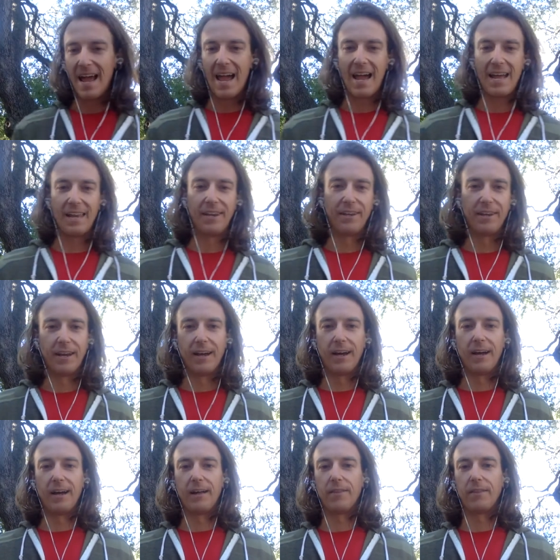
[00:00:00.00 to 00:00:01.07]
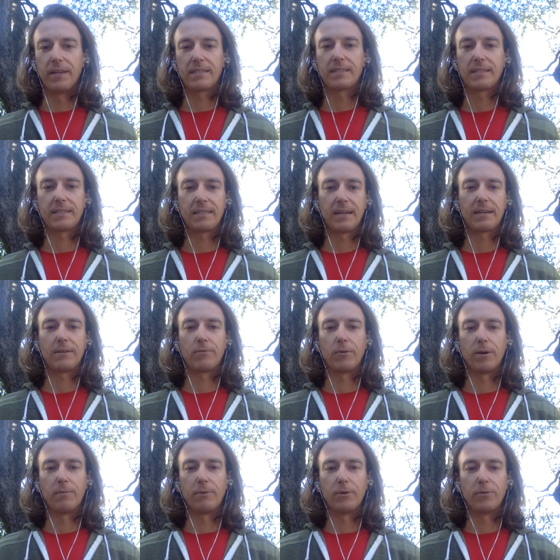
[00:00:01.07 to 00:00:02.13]
And uh, that's exactly
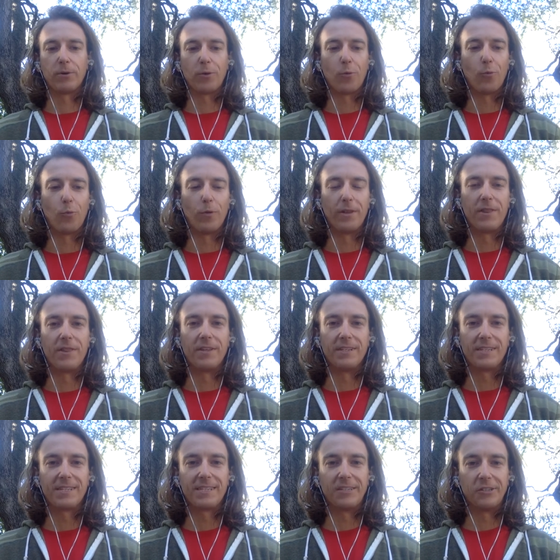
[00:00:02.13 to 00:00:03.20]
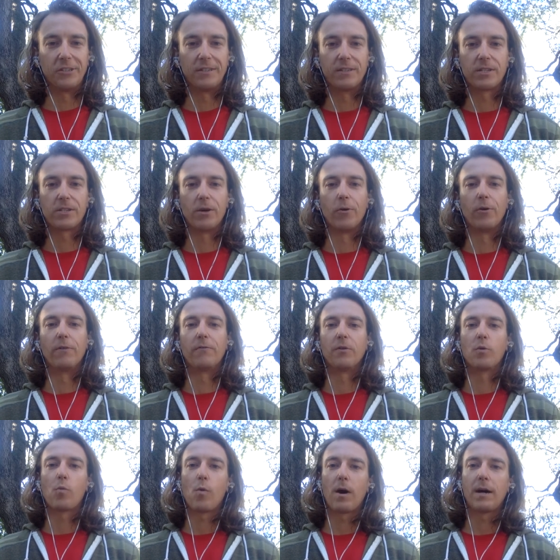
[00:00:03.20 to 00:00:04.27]
what I'm doing with this series. So if
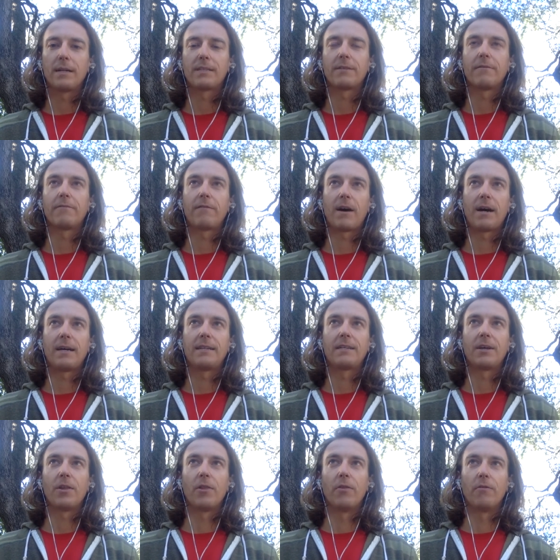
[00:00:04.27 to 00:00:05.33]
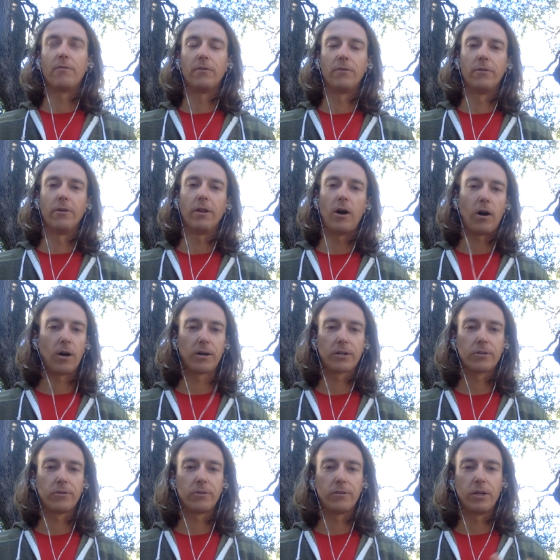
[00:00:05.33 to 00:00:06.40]
you want to find the full
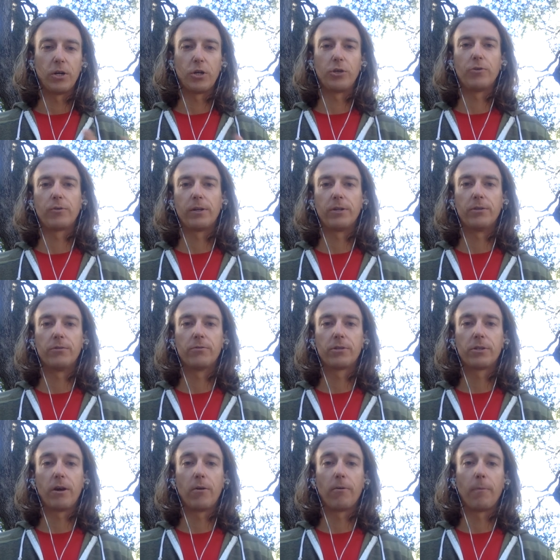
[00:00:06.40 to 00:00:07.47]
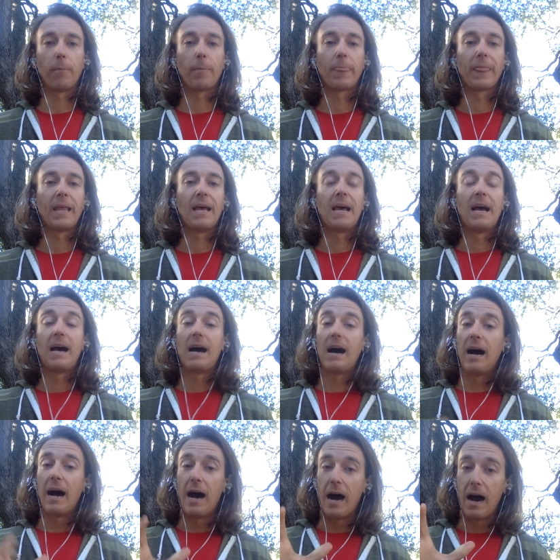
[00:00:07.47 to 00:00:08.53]
article, you can do so.
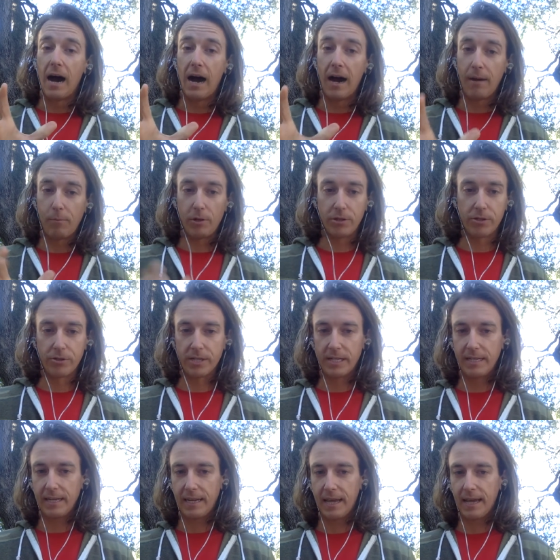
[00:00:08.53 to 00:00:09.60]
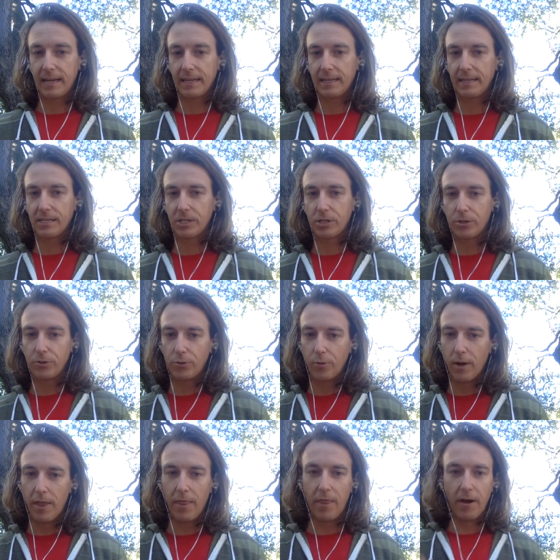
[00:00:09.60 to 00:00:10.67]
I'm also syndicating this
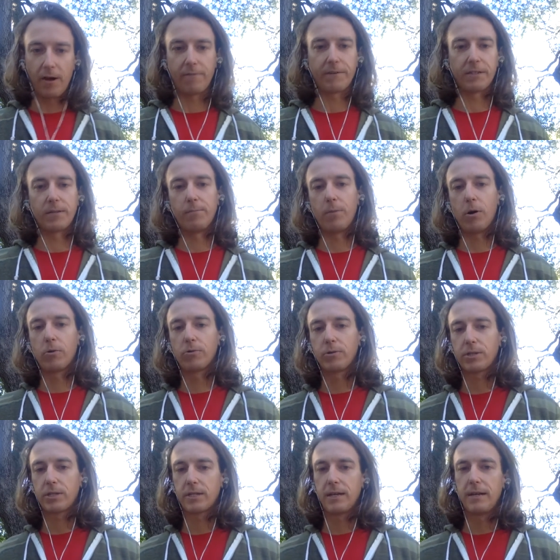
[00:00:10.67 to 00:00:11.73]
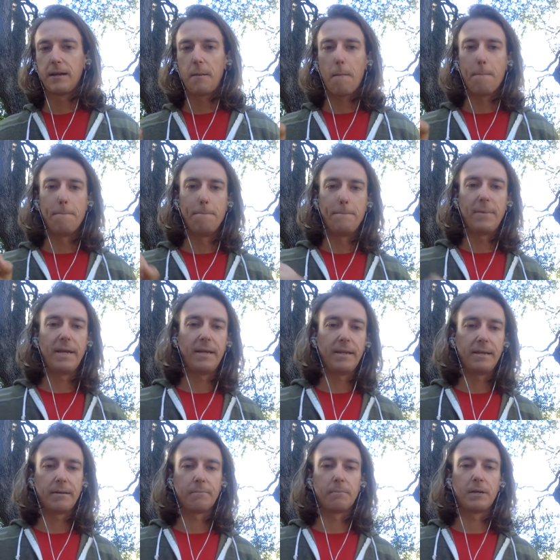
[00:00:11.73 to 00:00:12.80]
to The Huffington Post,
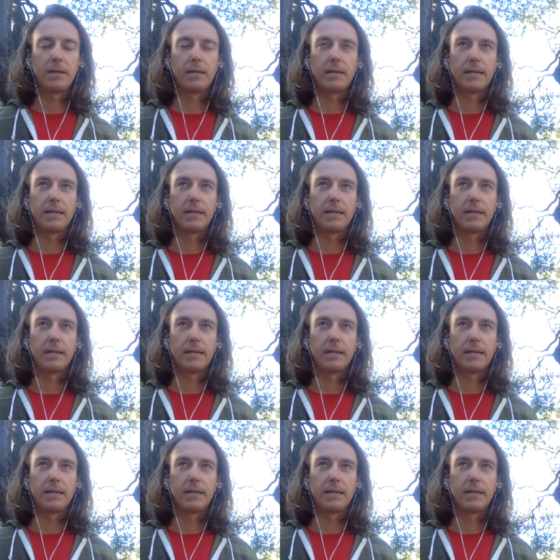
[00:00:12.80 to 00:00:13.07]
Medium.com,